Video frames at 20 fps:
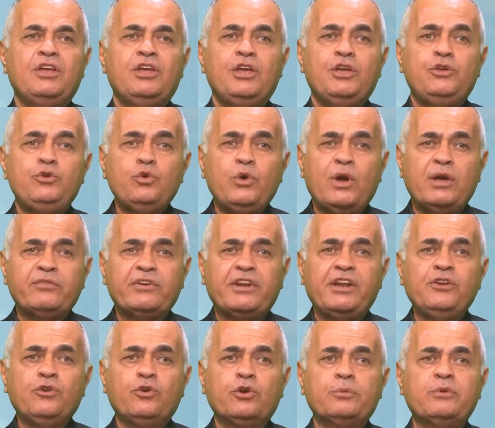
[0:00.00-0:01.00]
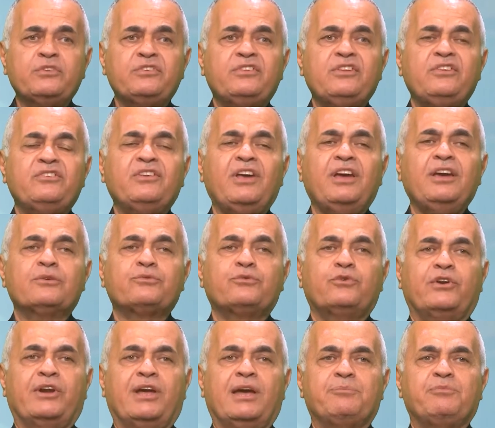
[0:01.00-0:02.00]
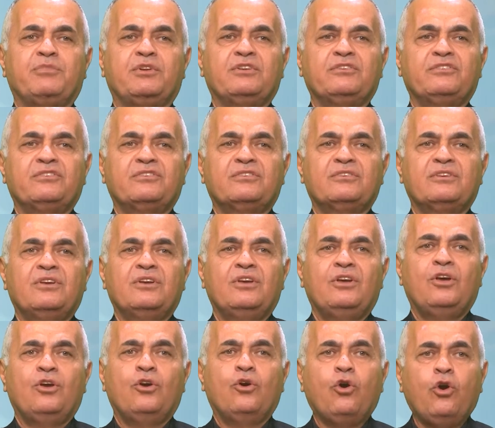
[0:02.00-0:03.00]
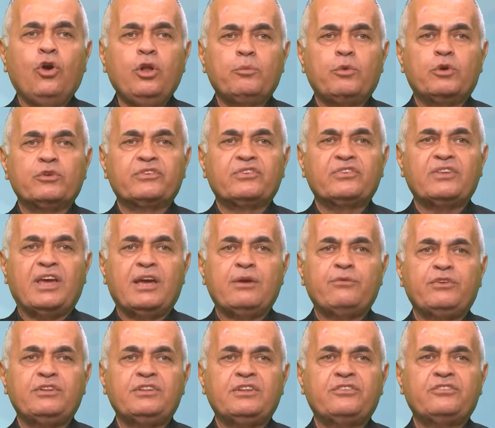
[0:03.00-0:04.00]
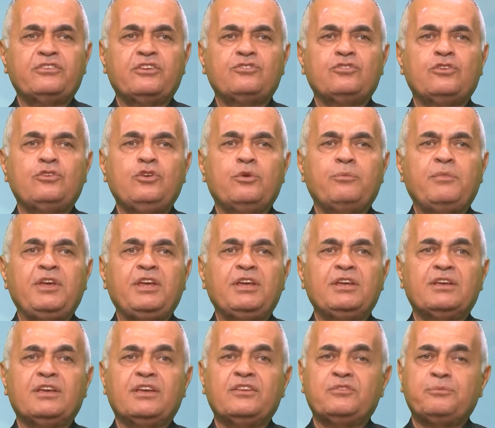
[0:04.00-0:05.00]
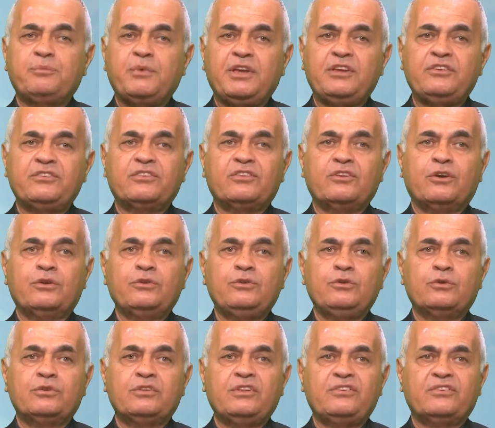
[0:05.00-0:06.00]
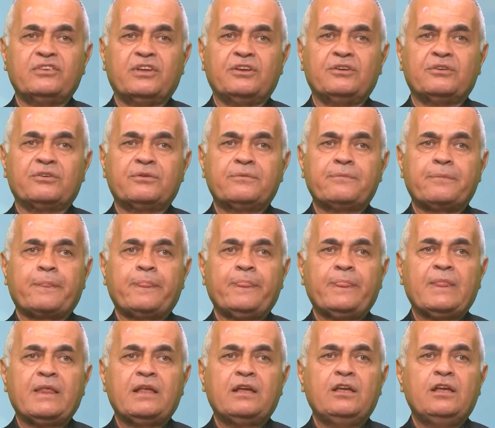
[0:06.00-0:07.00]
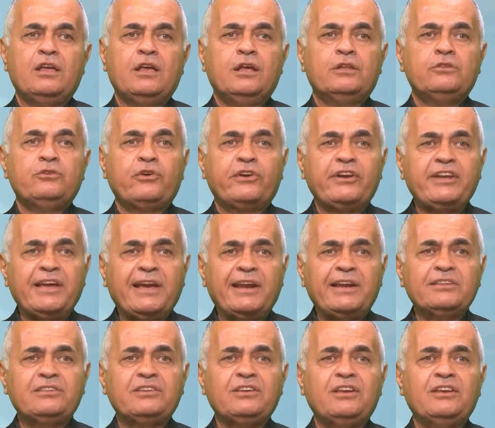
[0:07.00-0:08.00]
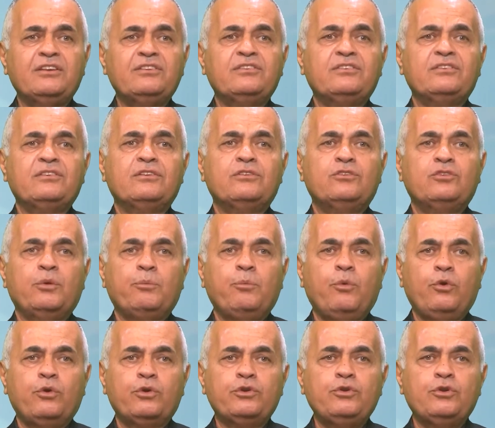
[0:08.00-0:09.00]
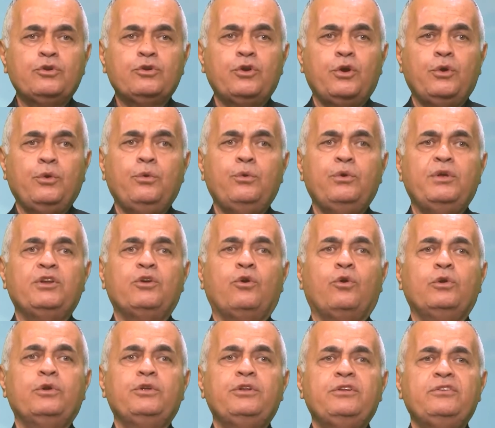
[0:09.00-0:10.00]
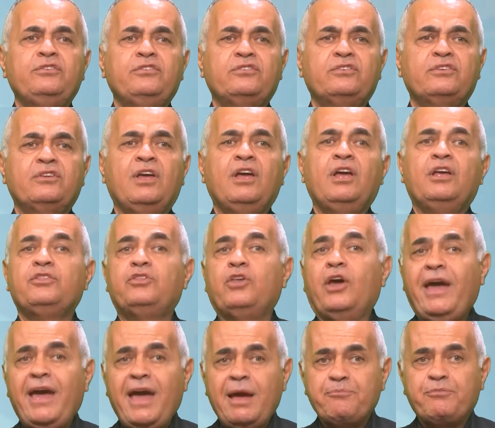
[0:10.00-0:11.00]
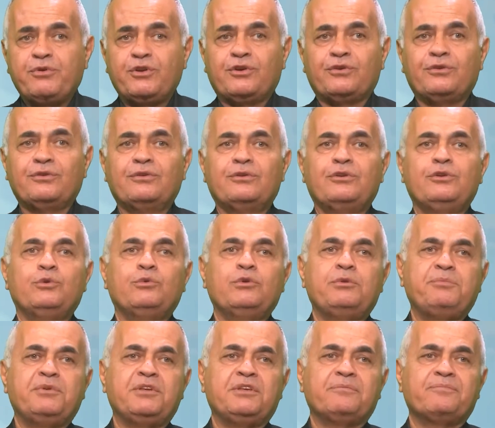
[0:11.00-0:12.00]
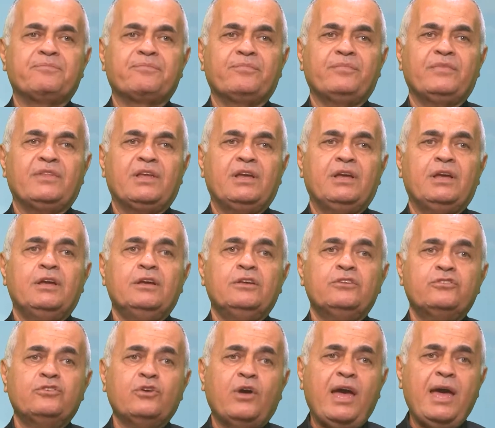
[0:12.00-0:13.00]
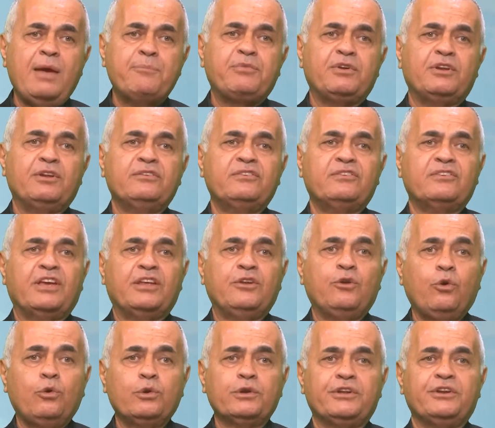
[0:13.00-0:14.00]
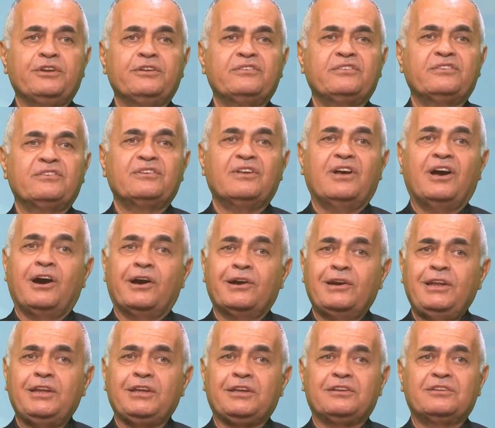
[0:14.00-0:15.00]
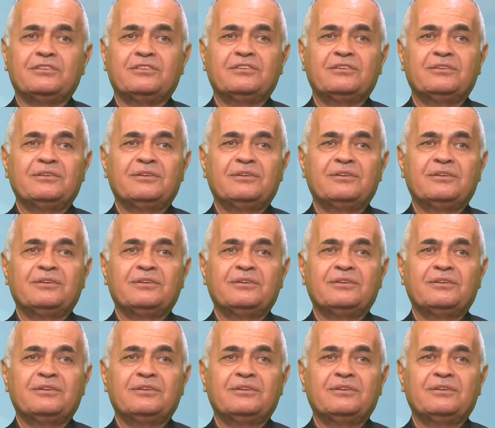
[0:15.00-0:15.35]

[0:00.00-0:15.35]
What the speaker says: You have an enormous desire for happiness. Almost every decision you make is based on your desire. The reality is, the more you grow in holiness, the happier you will be. So happiness and holiness are linked.